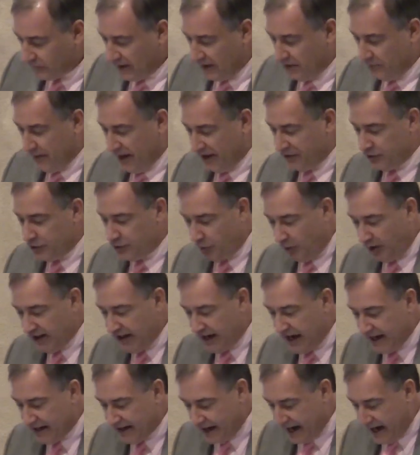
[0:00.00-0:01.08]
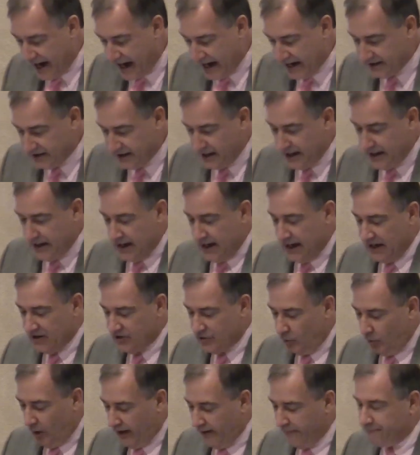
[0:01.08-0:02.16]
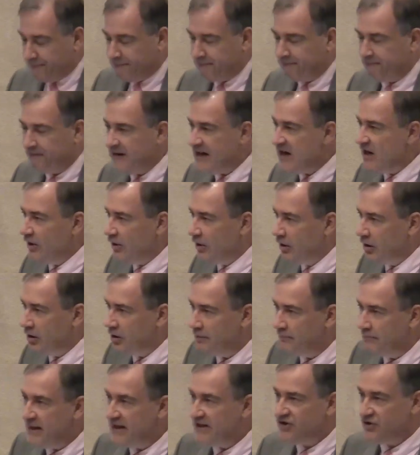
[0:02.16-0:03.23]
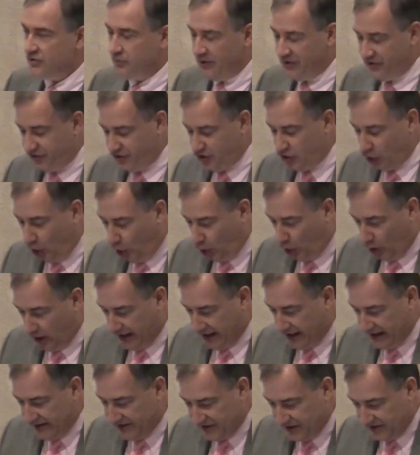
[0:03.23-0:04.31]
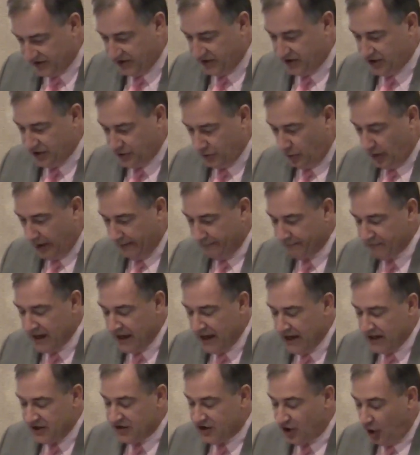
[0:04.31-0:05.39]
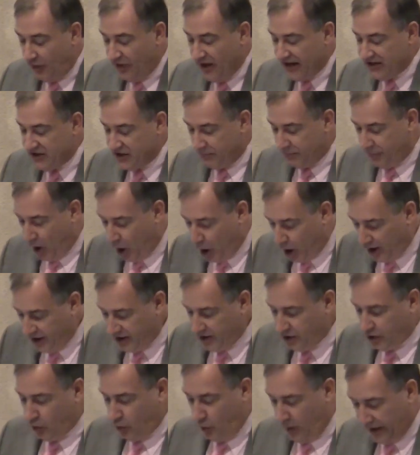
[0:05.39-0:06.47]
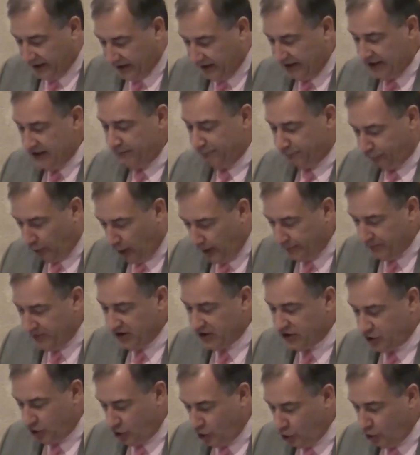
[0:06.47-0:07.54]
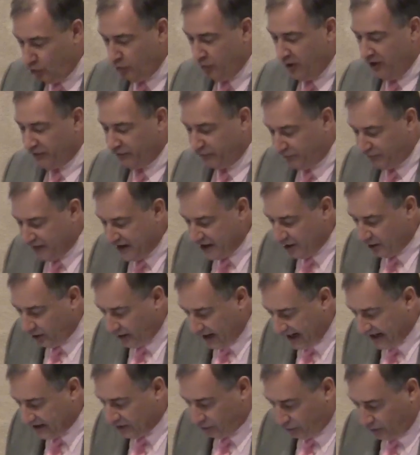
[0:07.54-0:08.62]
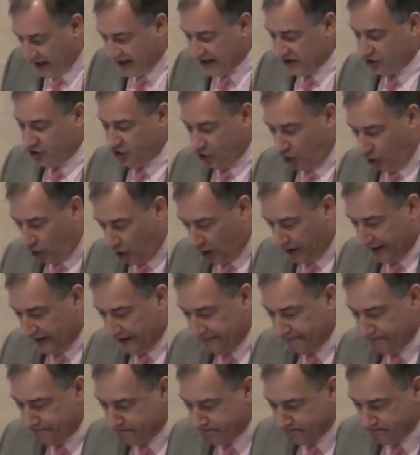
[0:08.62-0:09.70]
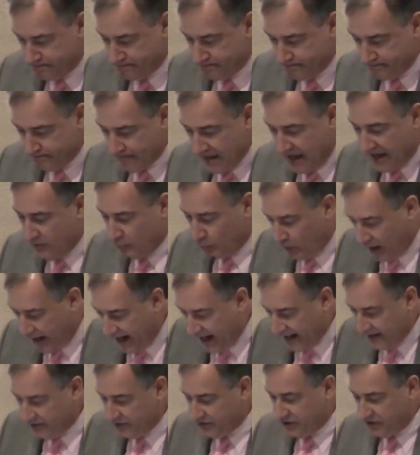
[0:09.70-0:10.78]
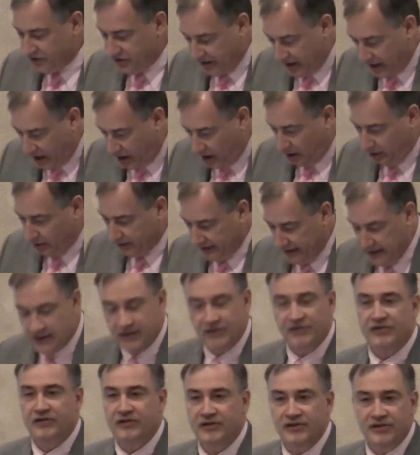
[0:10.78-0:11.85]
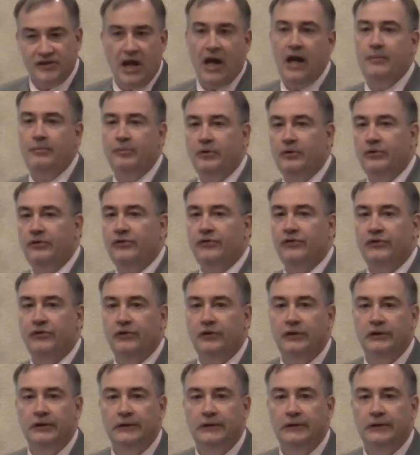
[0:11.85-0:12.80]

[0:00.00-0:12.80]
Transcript: in Matthew 28:8 as one of fear mixed with joy. He says it this way: so they departed quickly from the tomb with fear and great joy and ran to tell his disciples.